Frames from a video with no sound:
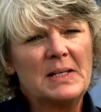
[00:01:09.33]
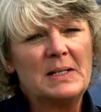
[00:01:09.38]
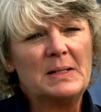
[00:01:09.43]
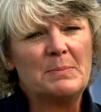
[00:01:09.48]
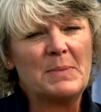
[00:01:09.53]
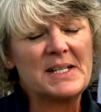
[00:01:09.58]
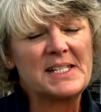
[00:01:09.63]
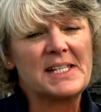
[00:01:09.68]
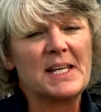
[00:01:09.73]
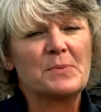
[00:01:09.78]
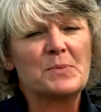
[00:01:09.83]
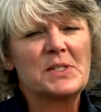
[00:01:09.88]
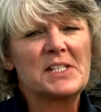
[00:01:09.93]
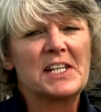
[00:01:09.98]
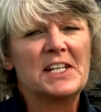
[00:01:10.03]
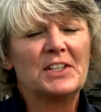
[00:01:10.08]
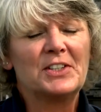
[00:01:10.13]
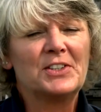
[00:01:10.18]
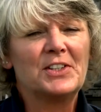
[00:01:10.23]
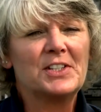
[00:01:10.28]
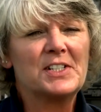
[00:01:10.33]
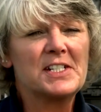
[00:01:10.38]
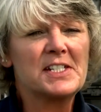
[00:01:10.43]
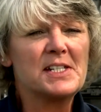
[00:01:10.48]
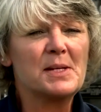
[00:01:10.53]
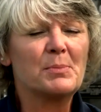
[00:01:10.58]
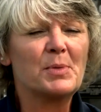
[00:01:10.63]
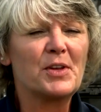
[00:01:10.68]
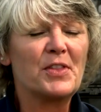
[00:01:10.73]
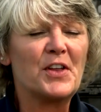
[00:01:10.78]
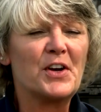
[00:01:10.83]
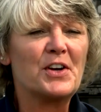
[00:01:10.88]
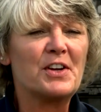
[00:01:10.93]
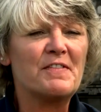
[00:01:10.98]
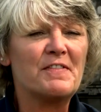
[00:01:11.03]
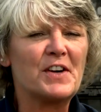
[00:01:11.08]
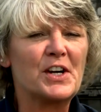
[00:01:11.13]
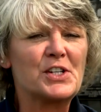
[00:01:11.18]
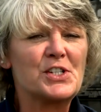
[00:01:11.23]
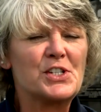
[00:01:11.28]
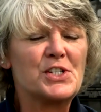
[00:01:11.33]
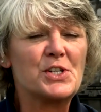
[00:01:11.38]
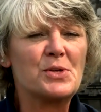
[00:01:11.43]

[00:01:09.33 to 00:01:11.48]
My son was killed on December 31st,